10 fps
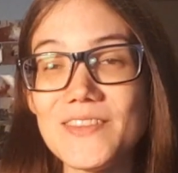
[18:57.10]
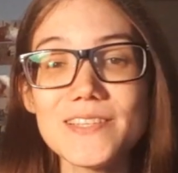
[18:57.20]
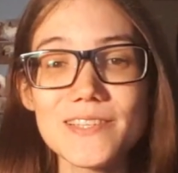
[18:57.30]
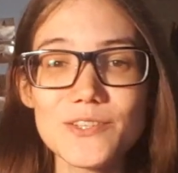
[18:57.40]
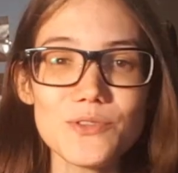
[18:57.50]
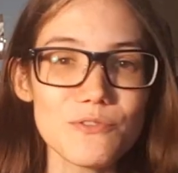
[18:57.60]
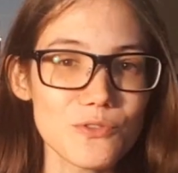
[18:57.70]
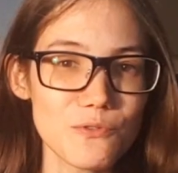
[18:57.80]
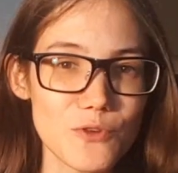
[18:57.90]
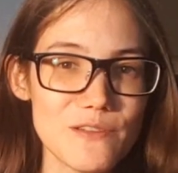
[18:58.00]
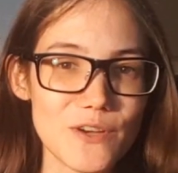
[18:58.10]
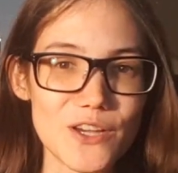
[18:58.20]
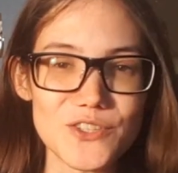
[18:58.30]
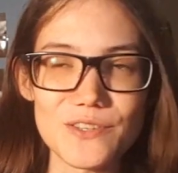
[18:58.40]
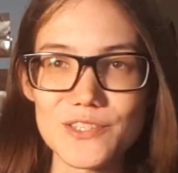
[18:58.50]
this is still the free
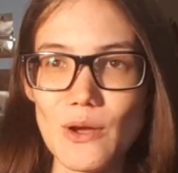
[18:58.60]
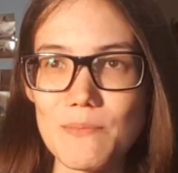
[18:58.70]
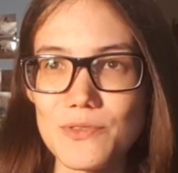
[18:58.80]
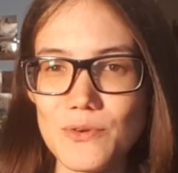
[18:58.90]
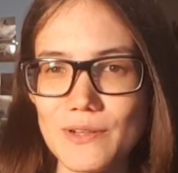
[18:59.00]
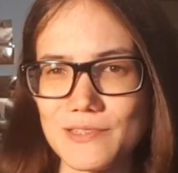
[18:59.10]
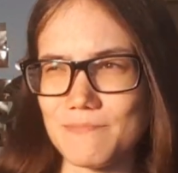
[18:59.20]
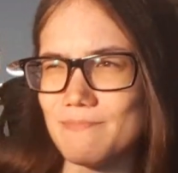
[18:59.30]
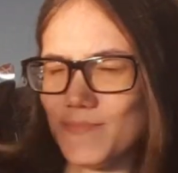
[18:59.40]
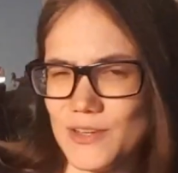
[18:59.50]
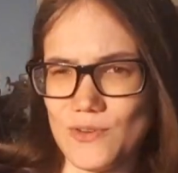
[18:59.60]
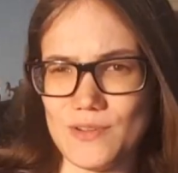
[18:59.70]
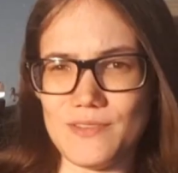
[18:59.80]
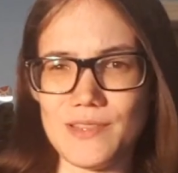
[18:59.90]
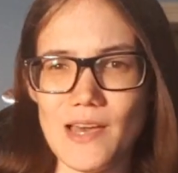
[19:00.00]
version, so I'm thrilled. And oh my
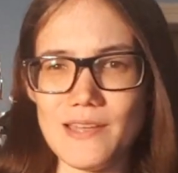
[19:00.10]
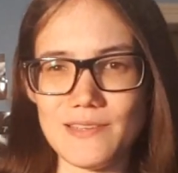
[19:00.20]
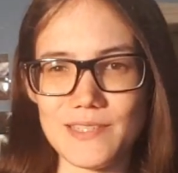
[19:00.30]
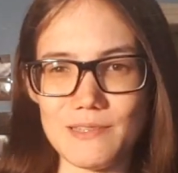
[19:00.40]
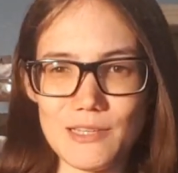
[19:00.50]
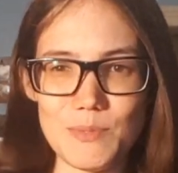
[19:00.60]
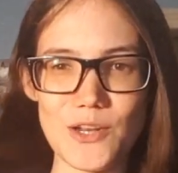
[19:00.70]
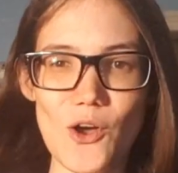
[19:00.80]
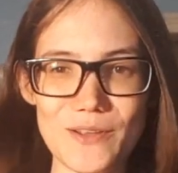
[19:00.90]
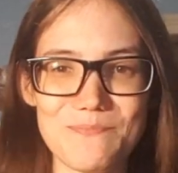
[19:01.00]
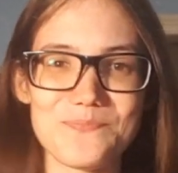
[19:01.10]
god, the light is a little bit hot,